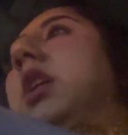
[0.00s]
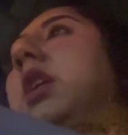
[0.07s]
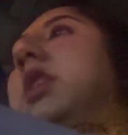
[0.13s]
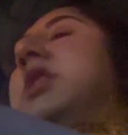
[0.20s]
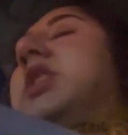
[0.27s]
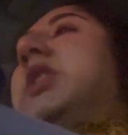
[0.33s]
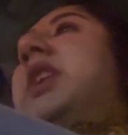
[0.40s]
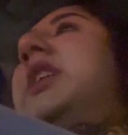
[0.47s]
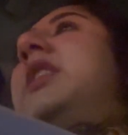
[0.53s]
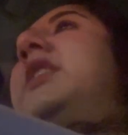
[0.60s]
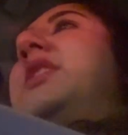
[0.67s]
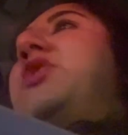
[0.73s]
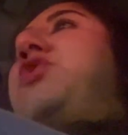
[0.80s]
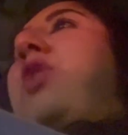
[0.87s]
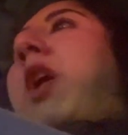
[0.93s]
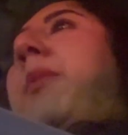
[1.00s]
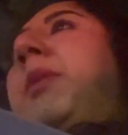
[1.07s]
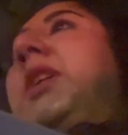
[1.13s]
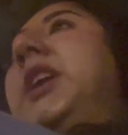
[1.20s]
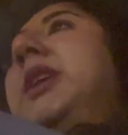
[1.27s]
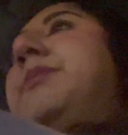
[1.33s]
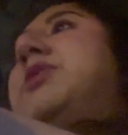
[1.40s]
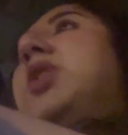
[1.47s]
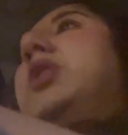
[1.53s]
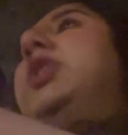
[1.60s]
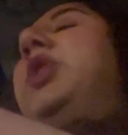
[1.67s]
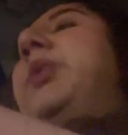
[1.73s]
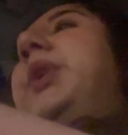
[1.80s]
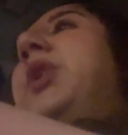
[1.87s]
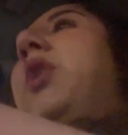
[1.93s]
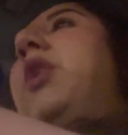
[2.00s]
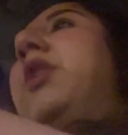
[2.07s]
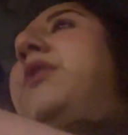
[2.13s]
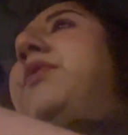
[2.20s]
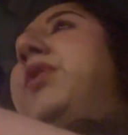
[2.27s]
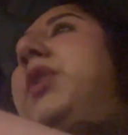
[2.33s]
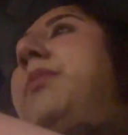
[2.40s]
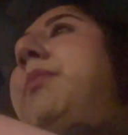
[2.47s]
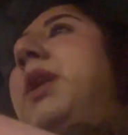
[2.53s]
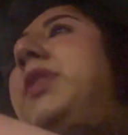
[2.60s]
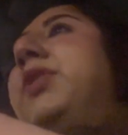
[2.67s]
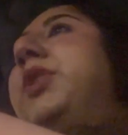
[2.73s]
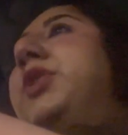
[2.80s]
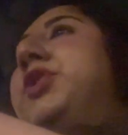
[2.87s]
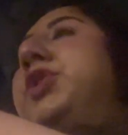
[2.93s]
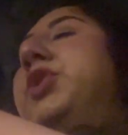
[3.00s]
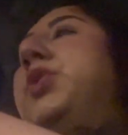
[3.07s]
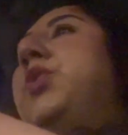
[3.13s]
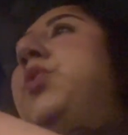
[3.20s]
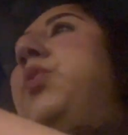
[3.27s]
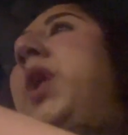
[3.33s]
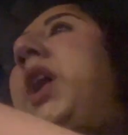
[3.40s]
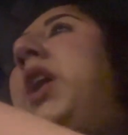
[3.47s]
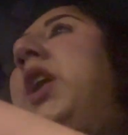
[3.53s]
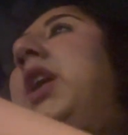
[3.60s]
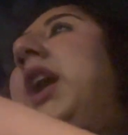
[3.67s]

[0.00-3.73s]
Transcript: So then this drama keeps on going on for a month or two, where